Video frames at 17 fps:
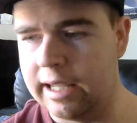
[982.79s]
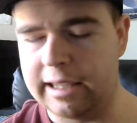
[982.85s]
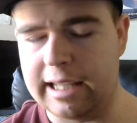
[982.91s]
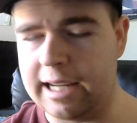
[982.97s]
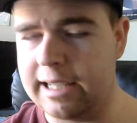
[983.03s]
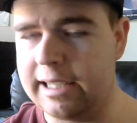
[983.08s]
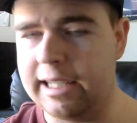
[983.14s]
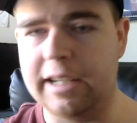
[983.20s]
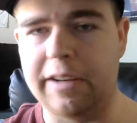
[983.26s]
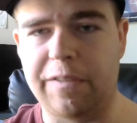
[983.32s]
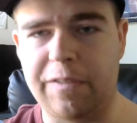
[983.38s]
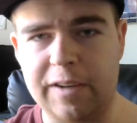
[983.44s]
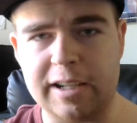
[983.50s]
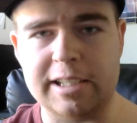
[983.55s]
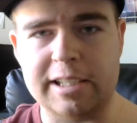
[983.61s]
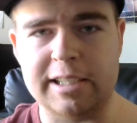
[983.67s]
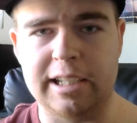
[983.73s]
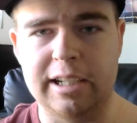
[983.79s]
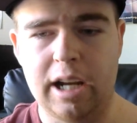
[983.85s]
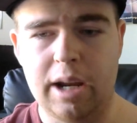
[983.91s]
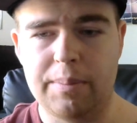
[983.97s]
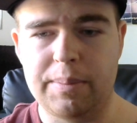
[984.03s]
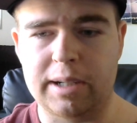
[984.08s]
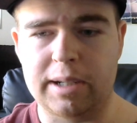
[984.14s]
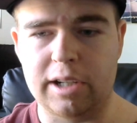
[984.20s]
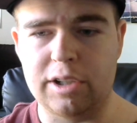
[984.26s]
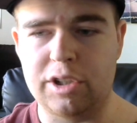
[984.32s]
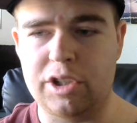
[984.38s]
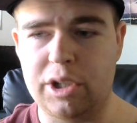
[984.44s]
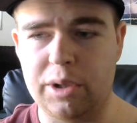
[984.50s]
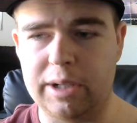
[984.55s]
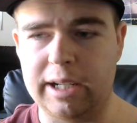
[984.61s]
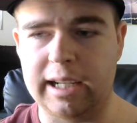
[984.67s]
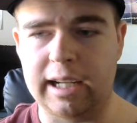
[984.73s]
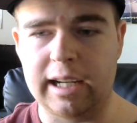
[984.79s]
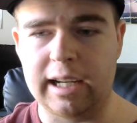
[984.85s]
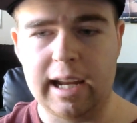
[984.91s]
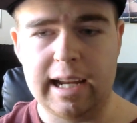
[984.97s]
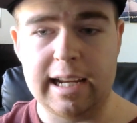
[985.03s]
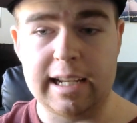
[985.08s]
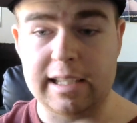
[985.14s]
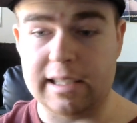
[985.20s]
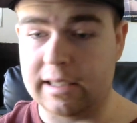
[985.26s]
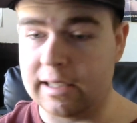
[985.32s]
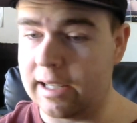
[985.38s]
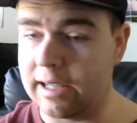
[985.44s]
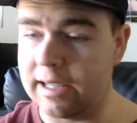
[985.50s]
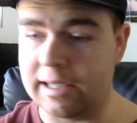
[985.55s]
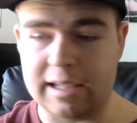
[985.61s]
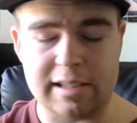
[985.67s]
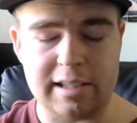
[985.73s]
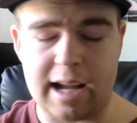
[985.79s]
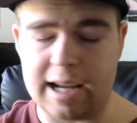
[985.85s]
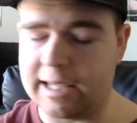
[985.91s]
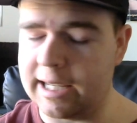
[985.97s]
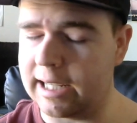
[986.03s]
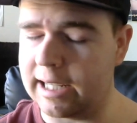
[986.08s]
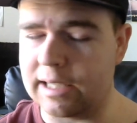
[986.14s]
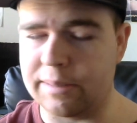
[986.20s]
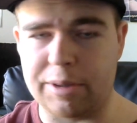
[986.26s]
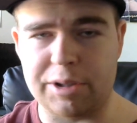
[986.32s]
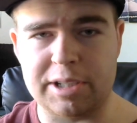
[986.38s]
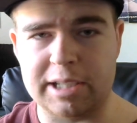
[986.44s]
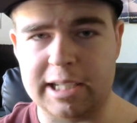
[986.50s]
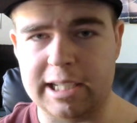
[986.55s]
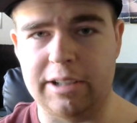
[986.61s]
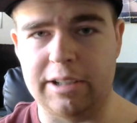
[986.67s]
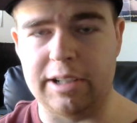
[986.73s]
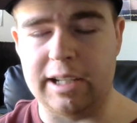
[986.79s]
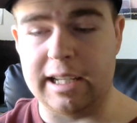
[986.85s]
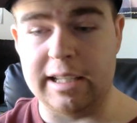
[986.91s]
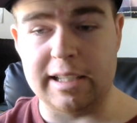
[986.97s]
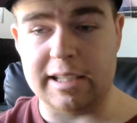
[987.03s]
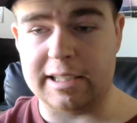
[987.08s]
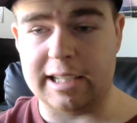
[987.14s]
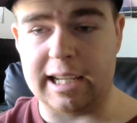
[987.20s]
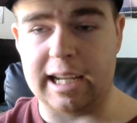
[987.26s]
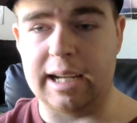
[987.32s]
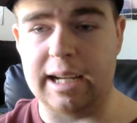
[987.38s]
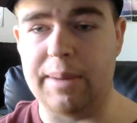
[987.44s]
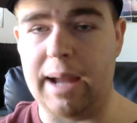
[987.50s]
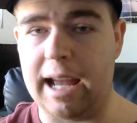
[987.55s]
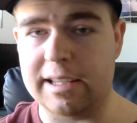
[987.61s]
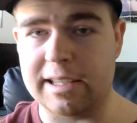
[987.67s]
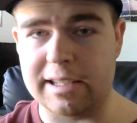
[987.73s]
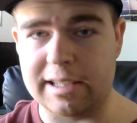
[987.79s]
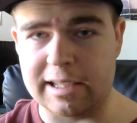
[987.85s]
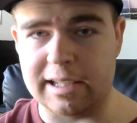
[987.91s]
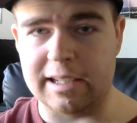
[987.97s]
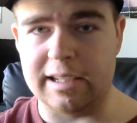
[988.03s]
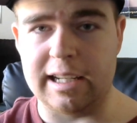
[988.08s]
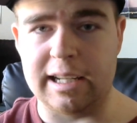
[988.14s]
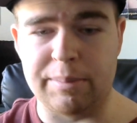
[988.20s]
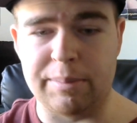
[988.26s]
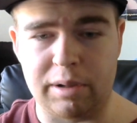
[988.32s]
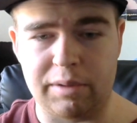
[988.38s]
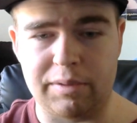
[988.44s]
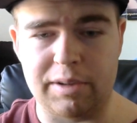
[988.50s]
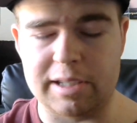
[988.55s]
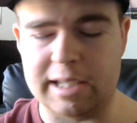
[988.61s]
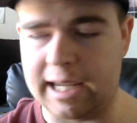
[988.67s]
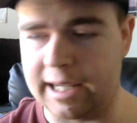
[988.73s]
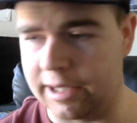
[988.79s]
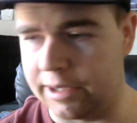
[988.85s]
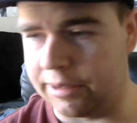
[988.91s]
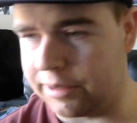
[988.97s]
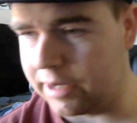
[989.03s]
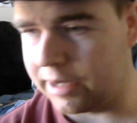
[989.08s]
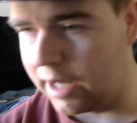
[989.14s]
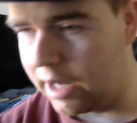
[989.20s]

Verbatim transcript: They need to fix it because shooting is it does not take as much skill in this game as it did in previous Halos.